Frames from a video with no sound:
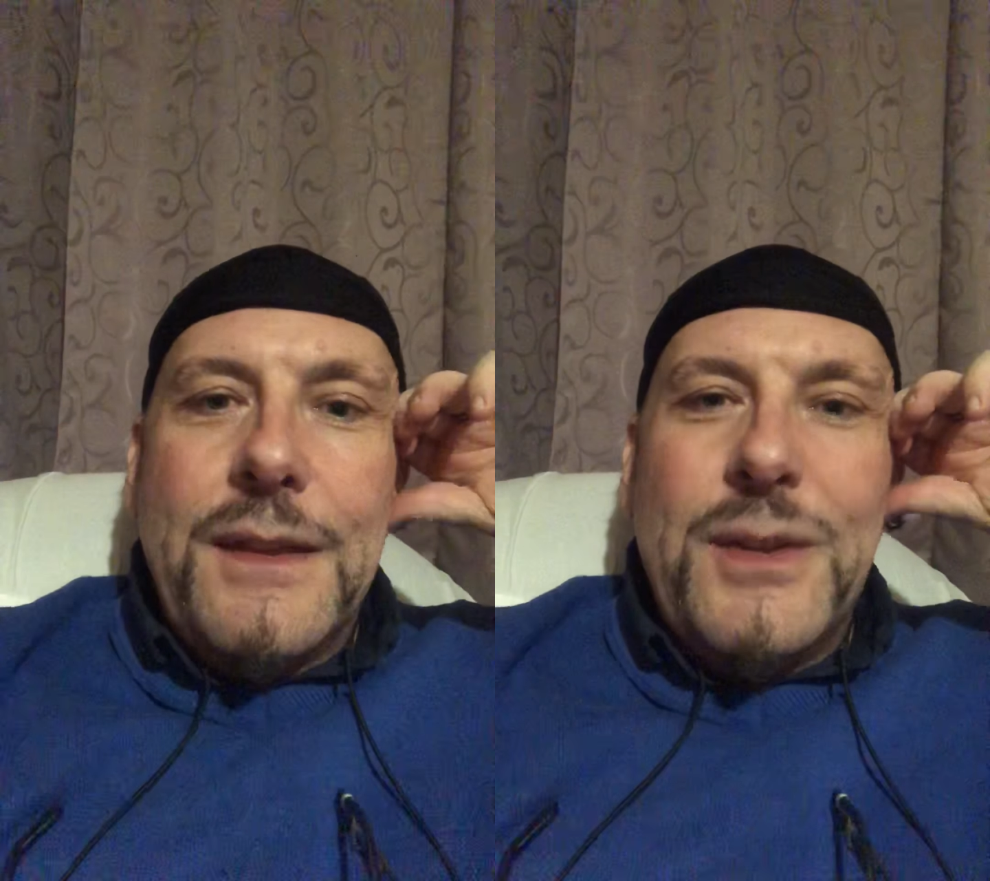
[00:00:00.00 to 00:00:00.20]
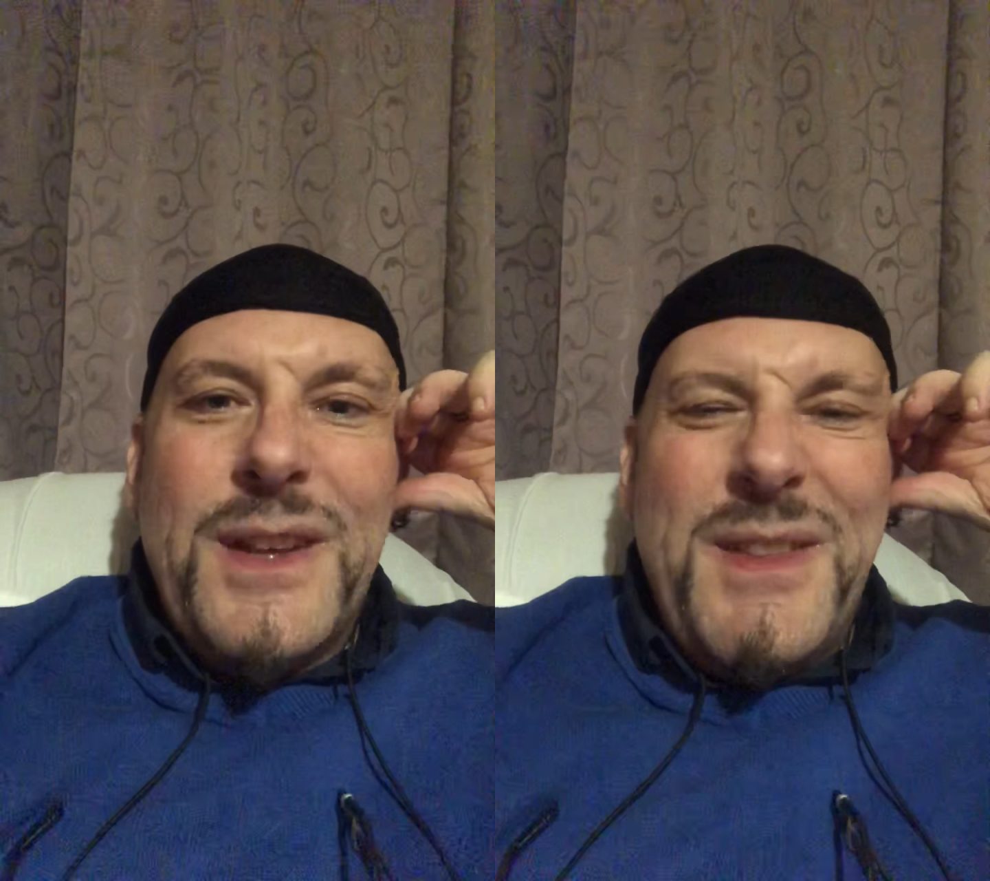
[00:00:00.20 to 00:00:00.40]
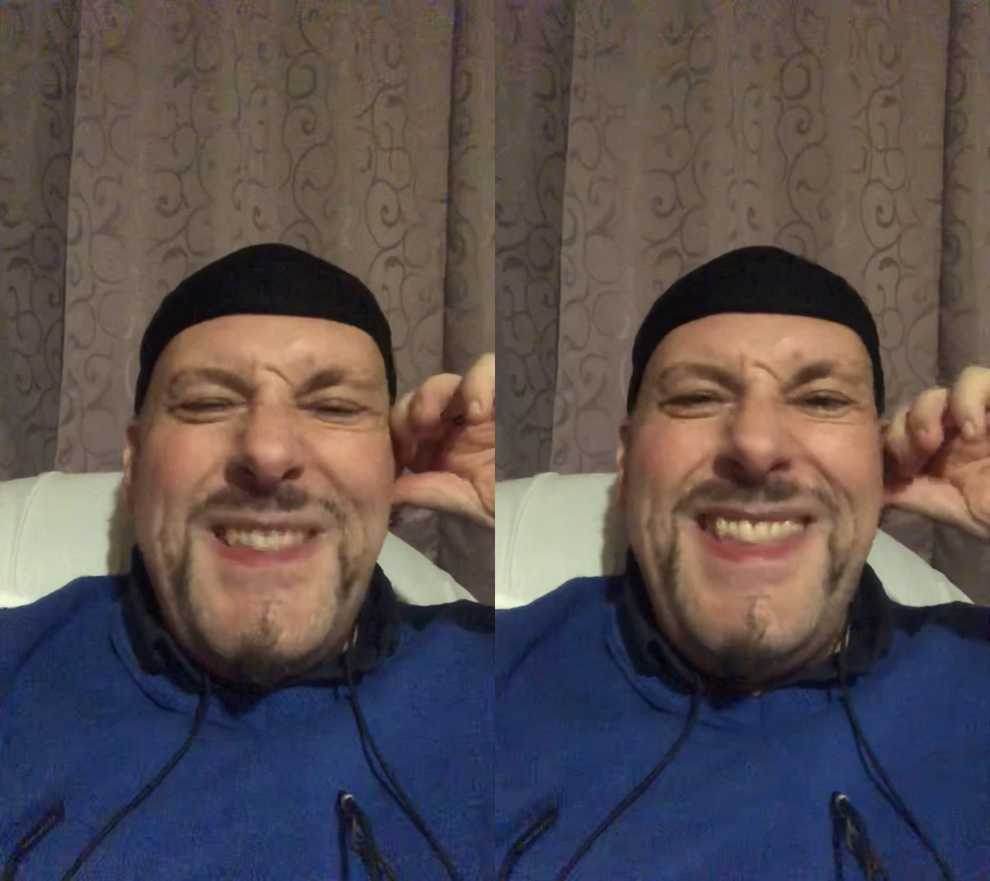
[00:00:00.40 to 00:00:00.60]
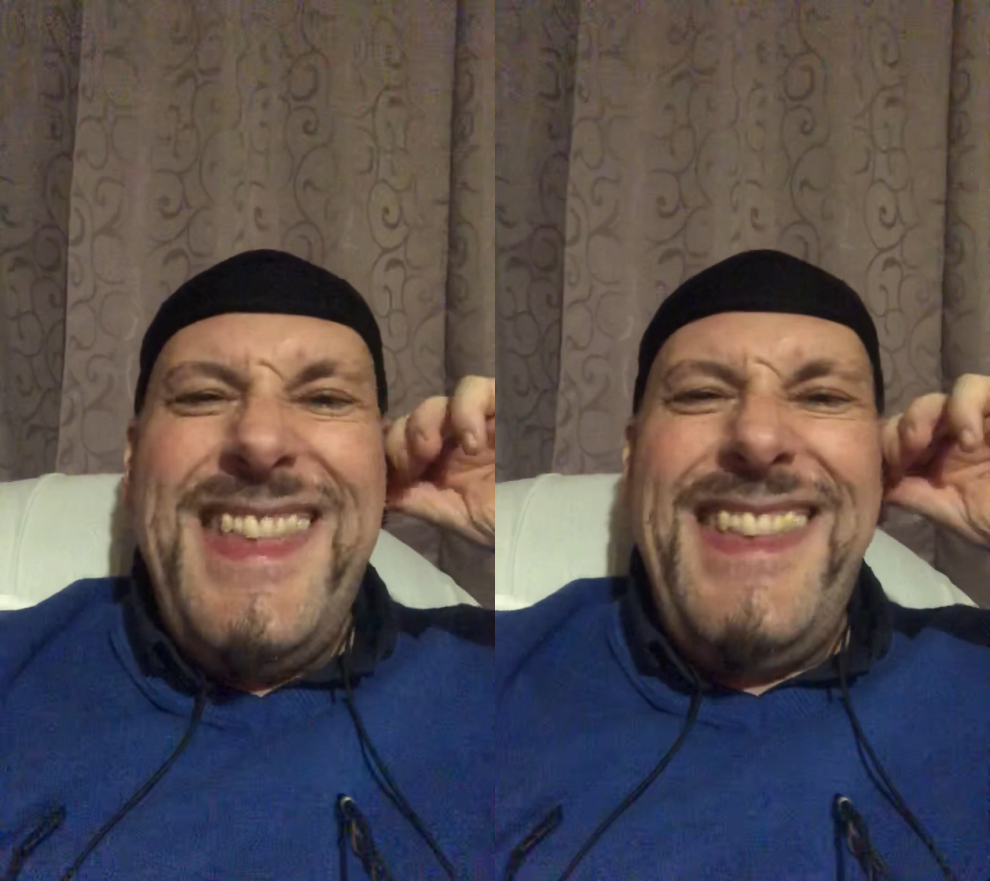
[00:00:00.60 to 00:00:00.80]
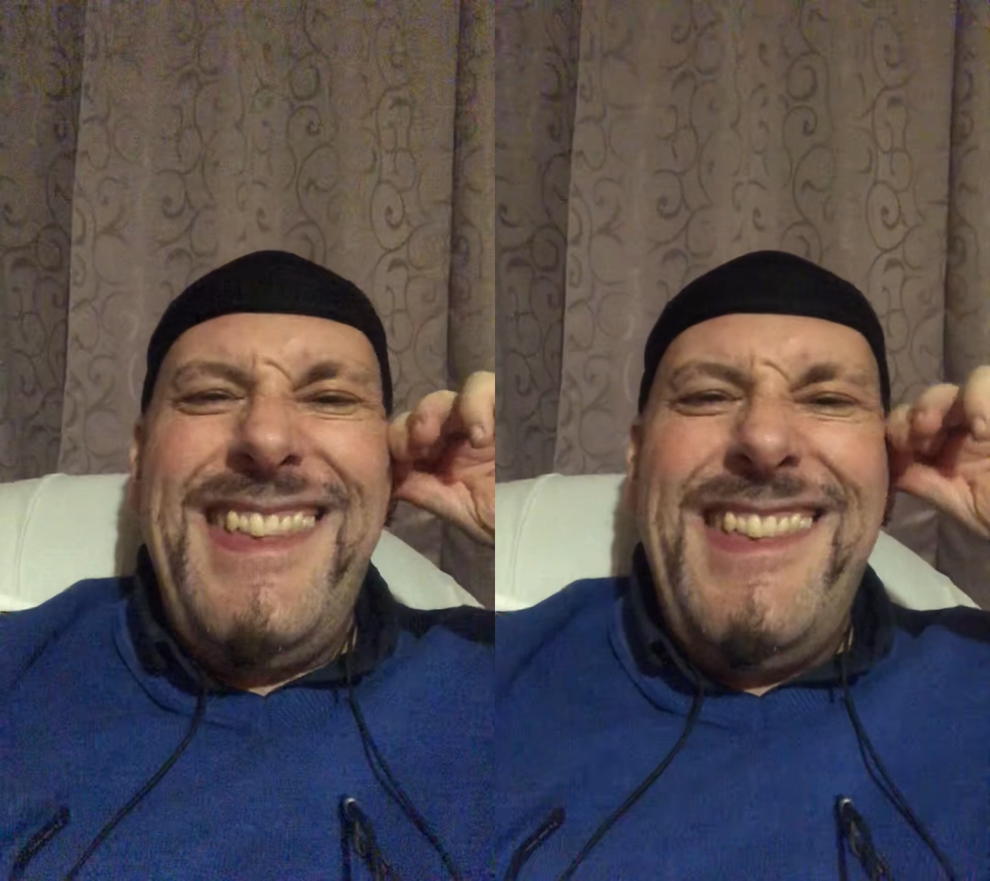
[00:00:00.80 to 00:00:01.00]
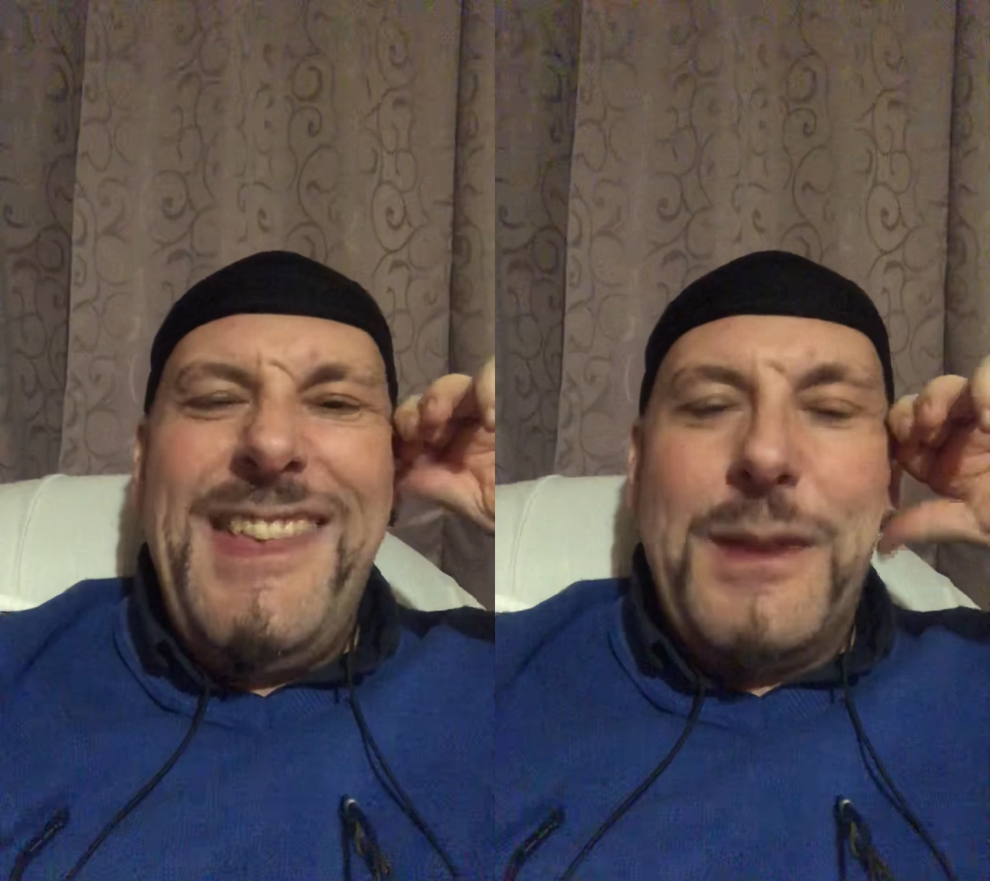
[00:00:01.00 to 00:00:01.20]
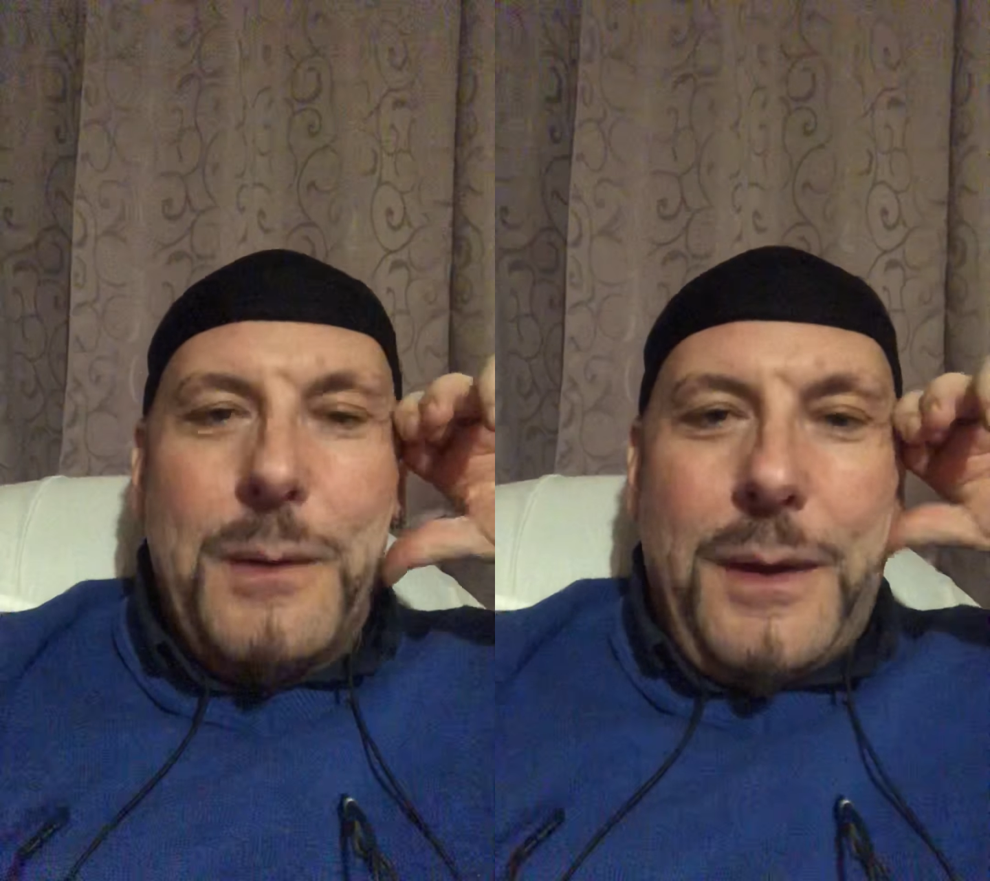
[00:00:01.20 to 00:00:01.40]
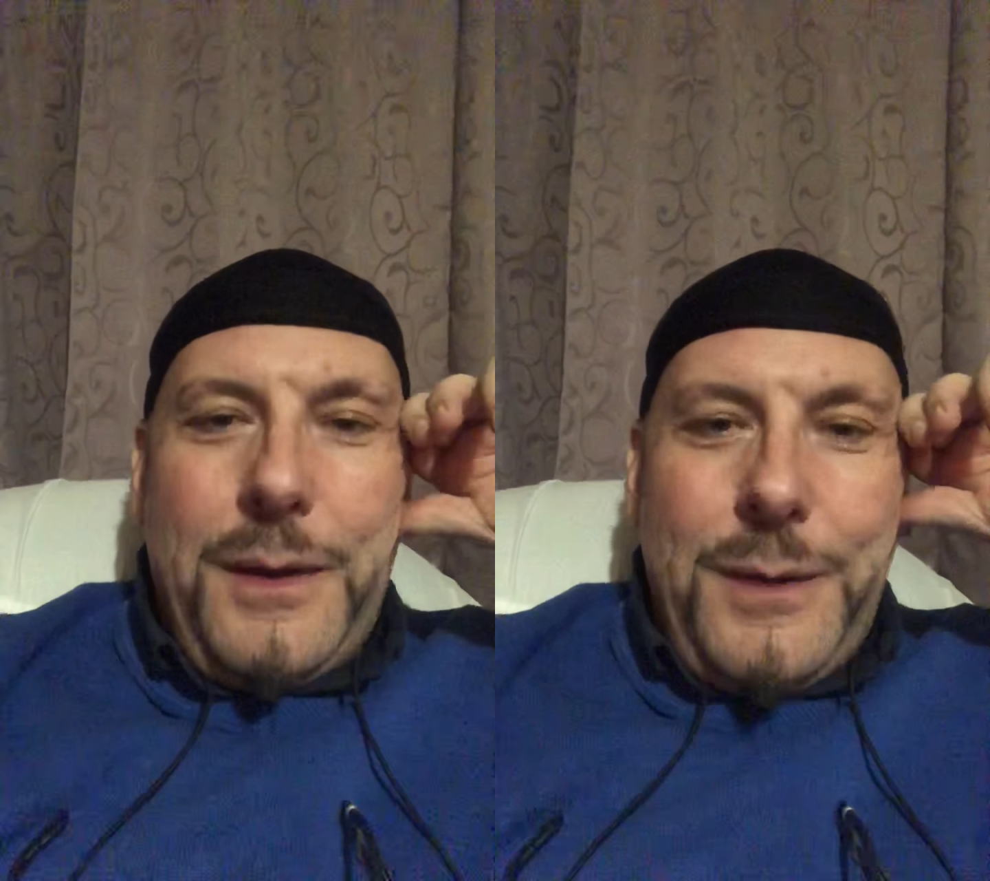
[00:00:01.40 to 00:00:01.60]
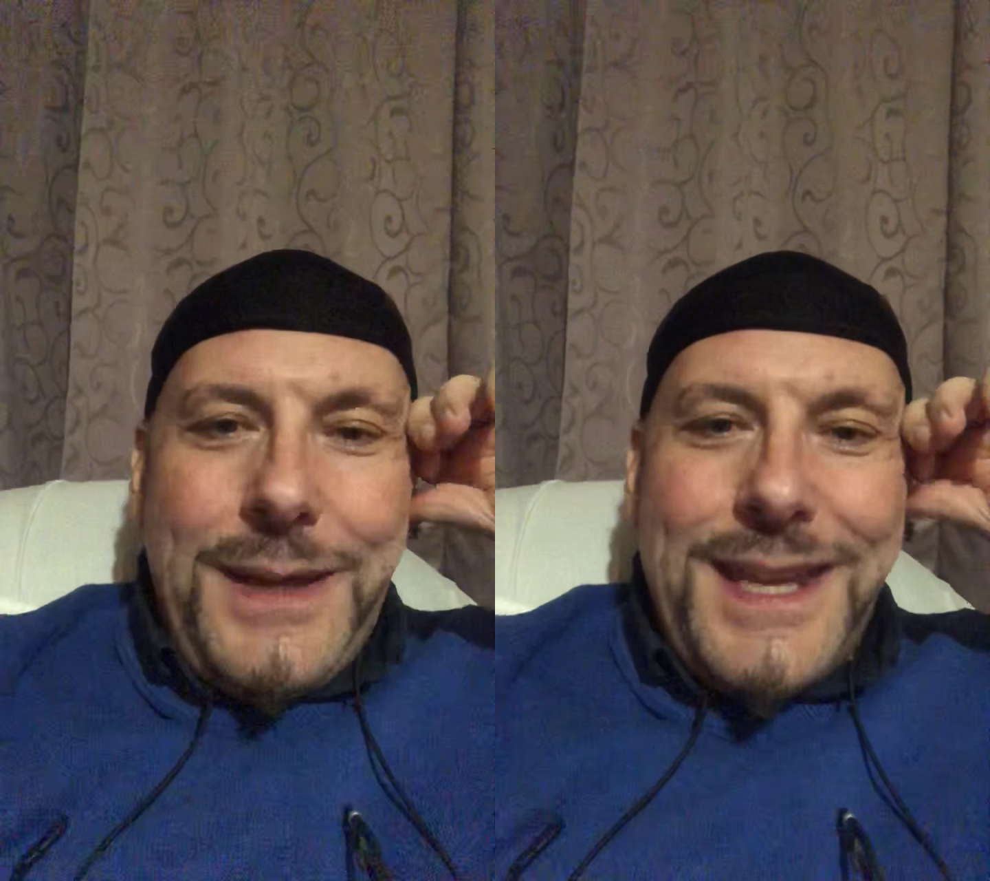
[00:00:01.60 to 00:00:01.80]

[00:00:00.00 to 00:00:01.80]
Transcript: they'll he